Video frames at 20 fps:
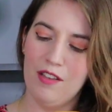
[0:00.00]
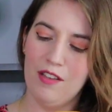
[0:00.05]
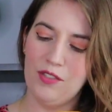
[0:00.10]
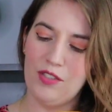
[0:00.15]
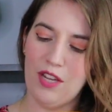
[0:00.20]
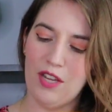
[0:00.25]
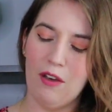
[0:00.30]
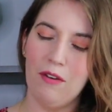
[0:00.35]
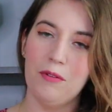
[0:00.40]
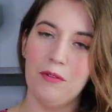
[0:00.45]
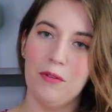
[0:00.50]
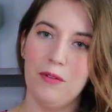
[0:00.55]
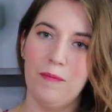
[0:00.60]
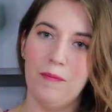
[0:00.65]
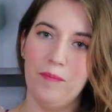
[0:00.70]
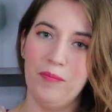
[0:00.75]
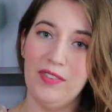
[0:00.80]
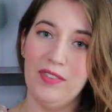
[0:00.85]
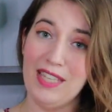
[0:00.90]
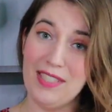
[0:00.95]
So
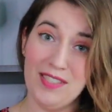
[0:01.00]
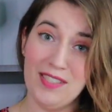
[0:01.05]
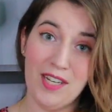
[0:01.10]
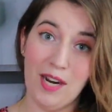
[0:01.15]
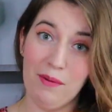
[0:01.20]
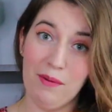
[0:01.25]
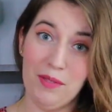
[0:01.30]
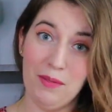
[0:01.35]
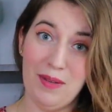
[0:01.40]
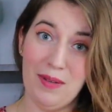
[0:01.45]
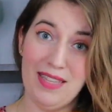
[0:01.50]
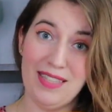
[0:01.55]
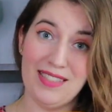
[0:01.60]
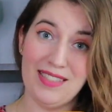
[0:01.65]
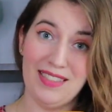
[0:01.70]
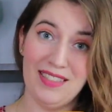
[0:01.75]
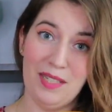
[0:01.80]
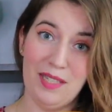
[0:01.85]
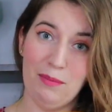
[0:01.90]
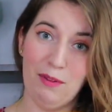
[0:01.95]
let's start with one that's
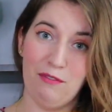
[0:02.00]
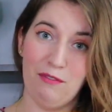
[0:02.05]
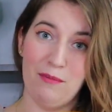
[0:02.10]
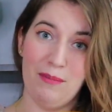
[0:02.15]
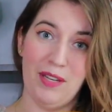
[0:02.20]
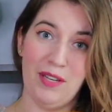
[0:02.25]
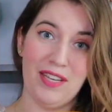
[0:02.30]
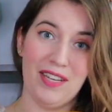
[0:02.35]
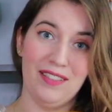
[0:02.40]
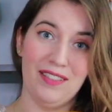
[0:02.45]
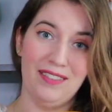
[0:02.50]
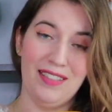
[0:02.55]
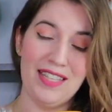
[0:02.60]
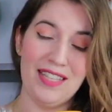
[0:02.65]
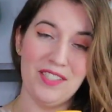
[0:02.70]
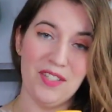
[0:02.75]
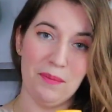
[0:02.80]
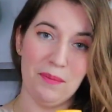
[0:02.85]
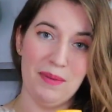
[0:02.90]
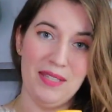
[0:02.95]
a little bit familiar.
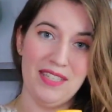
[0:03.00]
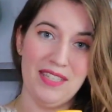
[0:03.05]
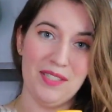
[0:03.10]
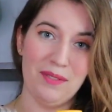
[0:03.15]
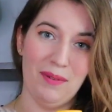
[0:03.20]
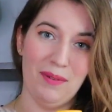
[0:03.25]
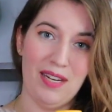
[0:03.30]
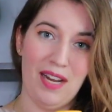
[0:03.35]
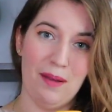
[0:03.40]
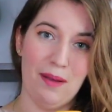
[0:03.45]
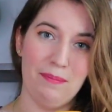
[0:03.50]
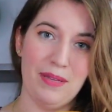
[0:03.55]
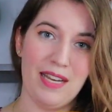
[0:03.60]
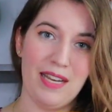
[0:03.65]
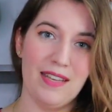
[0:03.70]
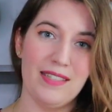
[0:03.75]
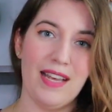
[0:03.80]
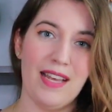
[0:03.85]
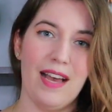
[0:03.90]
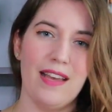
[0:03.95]
Let's open this one up
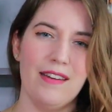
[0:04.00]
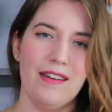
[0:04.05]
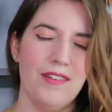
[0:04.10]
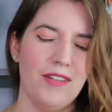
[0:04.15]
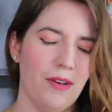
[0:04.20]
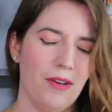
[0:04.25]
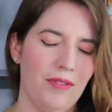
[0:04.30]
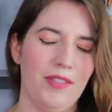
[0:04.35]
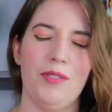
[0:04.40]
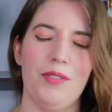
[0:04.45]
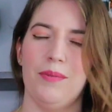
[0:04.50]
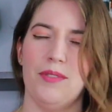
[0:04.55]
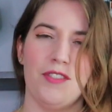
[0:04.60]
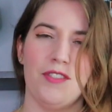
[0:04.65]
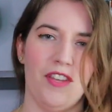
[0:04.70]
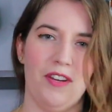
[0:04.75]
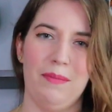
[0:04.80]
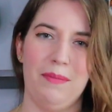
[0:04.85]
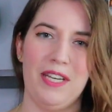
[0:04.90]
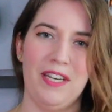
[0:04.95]
because I know this one's
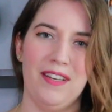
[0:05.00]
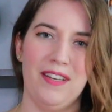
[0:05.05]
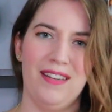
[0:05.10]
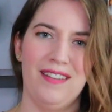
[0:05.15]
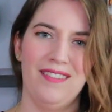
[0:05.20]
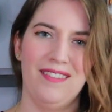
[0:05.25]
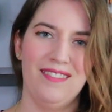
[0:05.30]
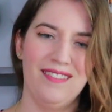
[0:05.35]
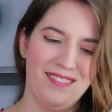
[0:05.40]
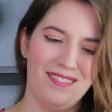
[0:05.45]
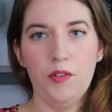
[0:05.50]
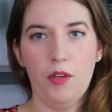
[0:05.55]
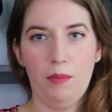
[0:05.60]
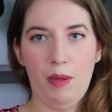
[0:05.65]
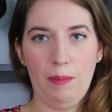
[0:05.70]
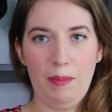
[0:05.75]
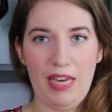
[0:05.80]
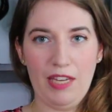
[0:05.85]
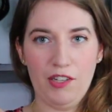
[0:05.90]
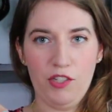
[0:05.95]
going to be good. Don't
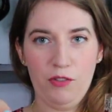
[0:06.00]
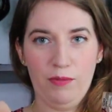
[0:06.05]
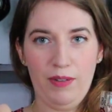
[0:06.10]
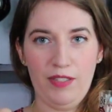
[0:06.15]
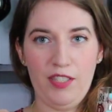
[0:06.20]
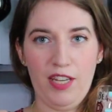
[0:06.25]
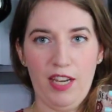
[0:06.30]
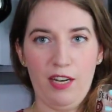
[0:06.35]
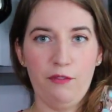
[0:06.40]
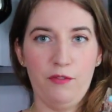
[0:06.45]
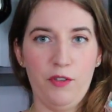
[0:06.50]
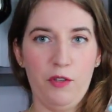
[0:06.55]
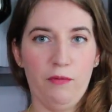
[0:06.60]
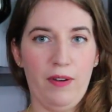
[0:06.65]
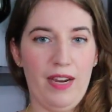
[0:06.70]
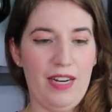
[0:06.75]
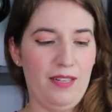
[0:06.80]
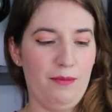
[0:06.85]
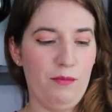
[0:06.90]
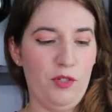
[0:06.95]
mind me, I just rinsed out a few
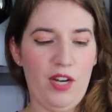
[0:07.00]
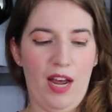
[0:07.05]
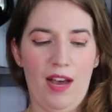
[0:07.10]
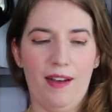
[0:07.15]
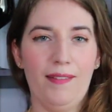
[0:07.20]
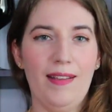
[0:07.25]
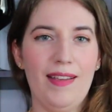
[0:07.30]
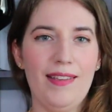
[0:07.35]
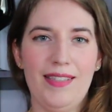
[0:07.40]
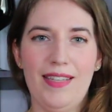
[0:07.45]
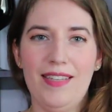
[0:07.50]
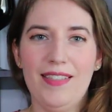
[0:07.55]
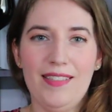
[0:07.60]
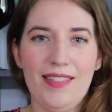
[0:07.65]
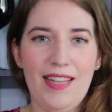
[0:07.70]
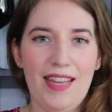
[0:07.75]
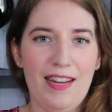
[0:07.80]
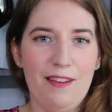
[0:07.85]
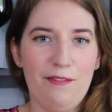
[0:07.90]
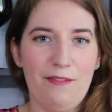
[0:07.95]
random shot glasses
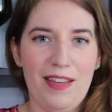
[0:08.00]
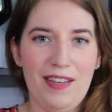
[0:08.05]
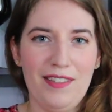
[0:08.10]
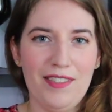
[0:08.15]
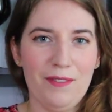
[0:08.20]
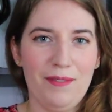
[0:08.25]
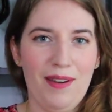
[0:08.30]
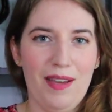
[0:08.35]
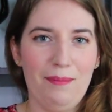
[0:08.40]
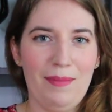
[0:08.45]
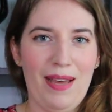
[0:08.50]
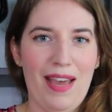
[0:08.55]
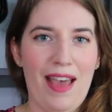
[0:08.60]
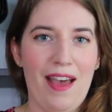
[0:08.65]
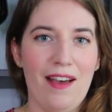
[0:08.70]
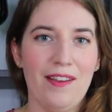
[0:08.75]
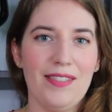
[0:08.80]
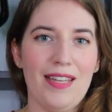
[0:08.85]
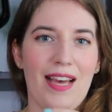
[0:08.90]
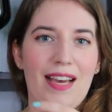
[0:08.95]
that I found around my
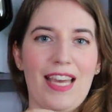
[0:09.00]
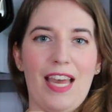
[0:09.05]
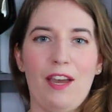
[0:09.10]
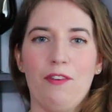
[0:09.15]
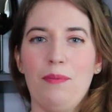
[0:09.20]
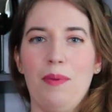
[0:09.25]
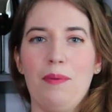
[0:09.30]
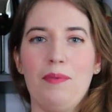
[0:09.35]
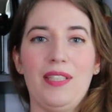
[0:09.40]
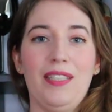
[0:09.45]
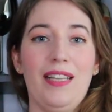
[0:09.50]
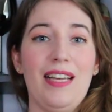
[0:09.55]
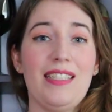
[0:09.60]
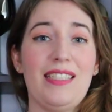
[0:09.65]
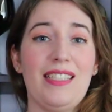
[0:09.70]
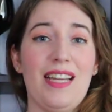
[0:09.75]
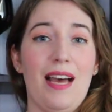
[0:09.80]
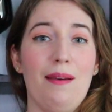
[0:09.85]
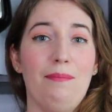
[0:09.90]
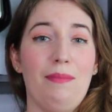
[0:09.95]
house. I can't remember the
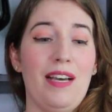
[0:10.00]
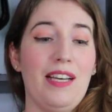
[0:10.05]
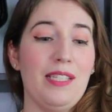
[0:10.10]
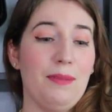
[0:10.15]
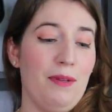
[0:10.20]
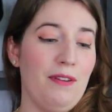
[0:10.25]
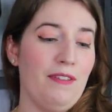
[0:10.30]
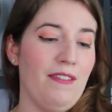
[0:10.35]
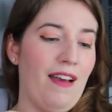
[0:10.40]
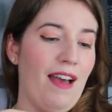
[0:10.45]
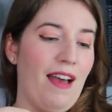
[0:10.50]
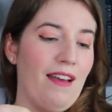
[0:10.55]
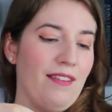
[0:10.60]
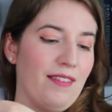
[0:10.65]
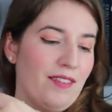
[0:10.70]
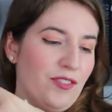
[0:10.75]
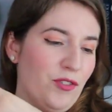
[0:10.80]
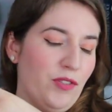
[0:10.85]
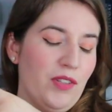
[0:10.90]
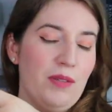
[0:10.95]
last time my husband or I
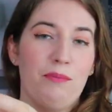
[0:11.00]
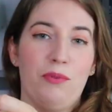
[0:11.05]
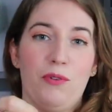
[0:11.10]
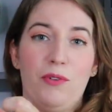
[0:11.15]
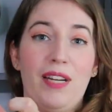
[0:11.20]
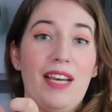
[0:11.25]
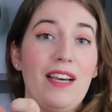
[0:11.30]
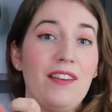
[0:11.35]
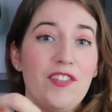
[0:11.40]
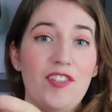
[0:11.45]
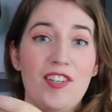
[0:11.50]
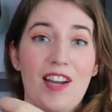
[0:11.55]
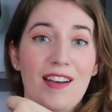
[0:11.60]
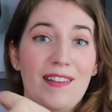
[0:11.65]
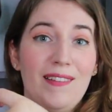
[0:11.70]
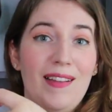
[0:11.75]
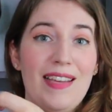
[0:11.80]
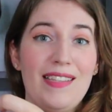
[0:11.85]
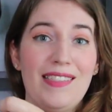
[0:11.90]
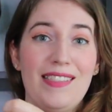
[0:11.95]
actually pulled out
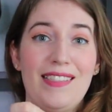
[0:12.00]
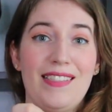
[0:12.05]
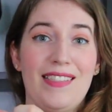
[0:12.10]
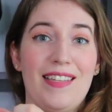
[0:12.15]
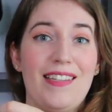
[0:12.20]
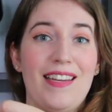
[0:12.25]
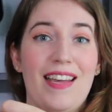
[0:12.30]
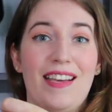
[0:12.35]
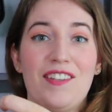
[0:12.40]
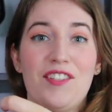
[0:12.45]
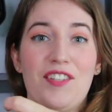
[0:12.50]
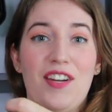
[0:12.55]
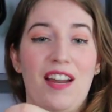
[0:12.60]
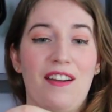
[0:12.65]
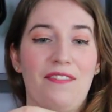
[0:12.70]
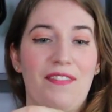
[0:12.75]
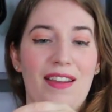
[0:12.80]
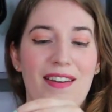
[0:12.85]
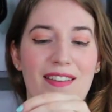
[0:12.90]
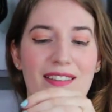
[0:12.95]
shot glasses to take a shot
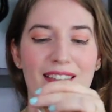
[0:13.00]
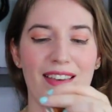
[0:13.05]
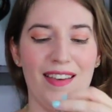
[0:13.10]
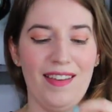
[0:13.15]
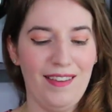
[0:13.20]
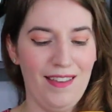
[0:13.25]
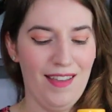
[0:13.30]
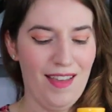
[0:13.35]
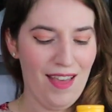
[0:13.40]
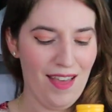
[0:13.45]
of anything.